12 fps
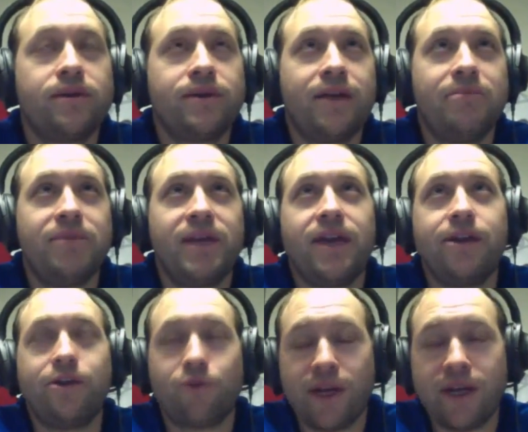
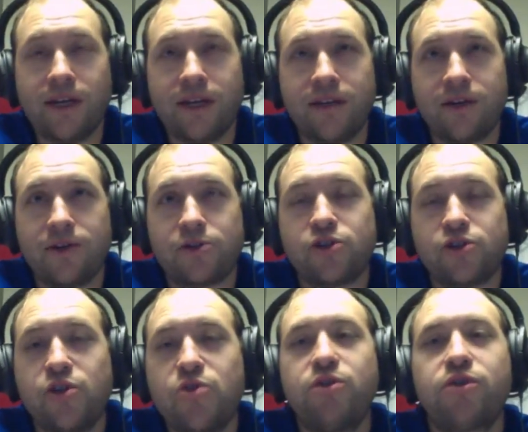NBA arena, there's
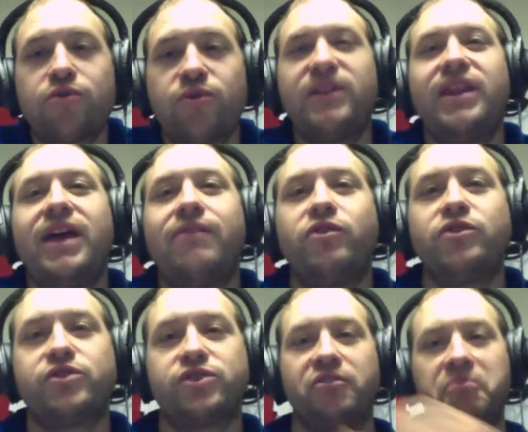2 to 3
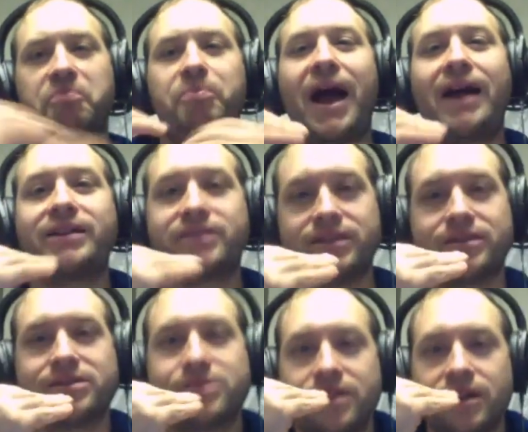levels of
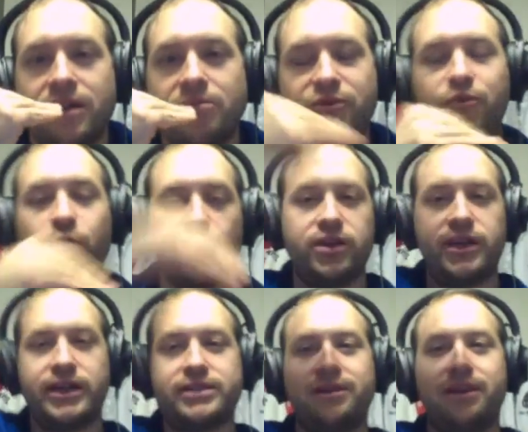boxes before you
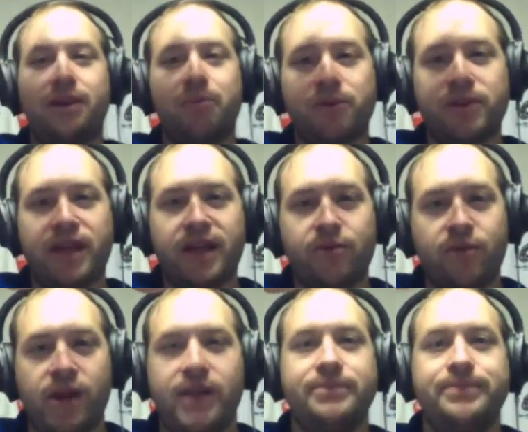get to the upper deck,
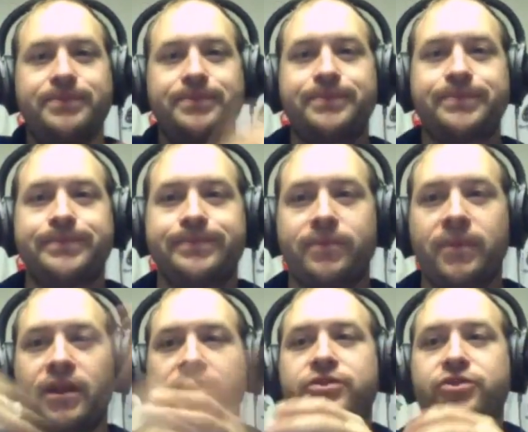right?
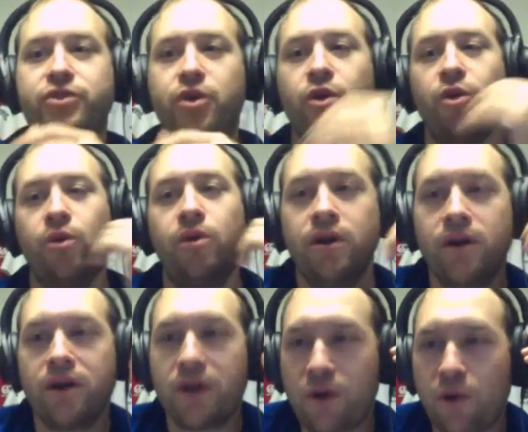So
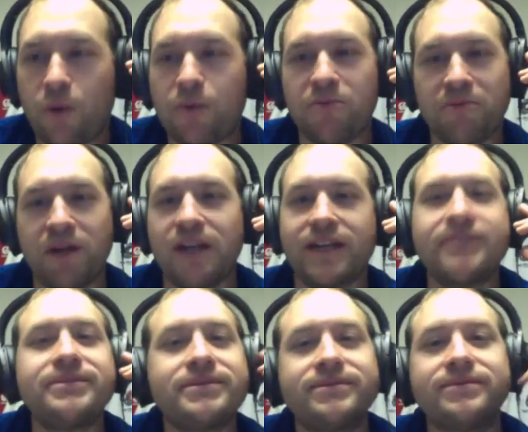corporate money.
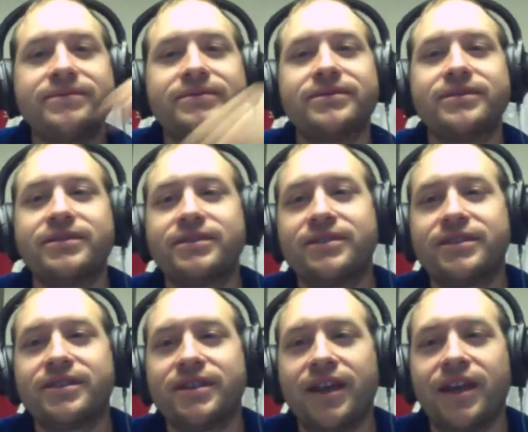
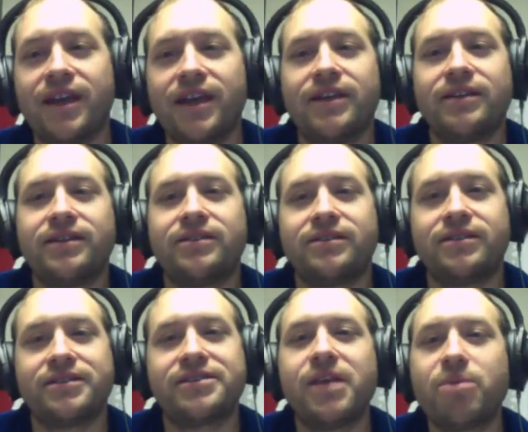And
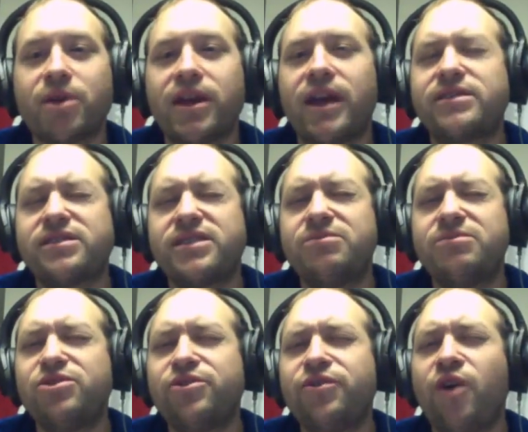the Sabercats seem
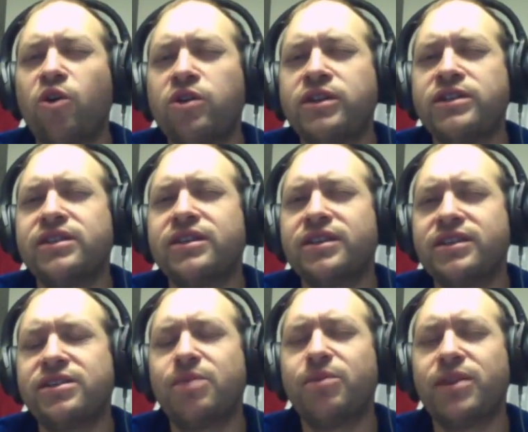to have harnessed at least
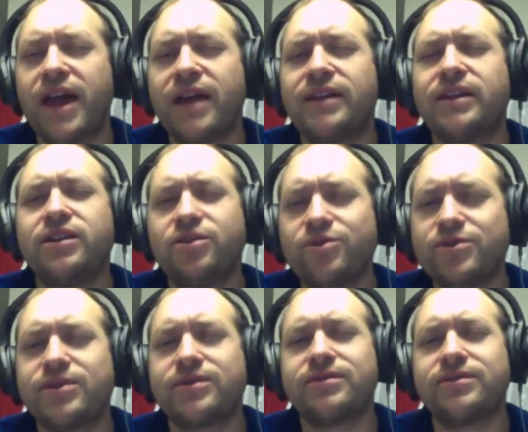some of that in Houston.